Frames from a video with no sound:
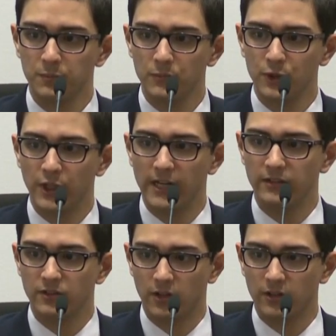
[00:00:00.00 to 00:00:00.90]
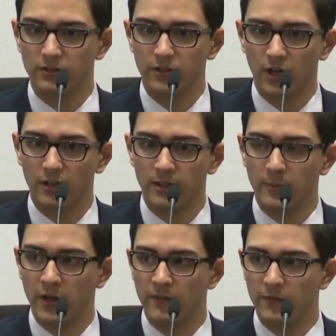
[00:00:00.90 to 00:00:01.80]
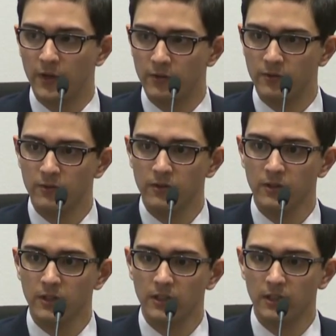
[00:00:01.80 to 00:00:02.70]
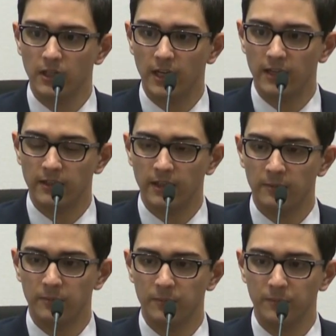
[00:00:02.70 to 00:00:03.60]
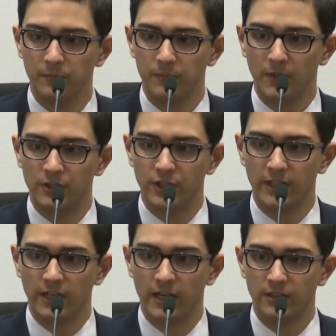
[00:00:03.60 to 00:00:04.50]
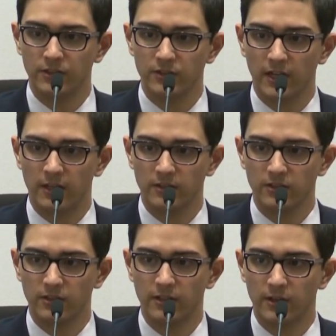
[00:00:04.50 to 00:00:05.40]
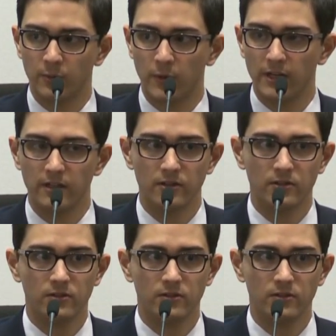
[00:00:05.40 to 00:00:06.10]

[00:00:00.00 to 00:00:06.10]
Shay started calling him on the phone, and Jake and I just kind of stood there and waited.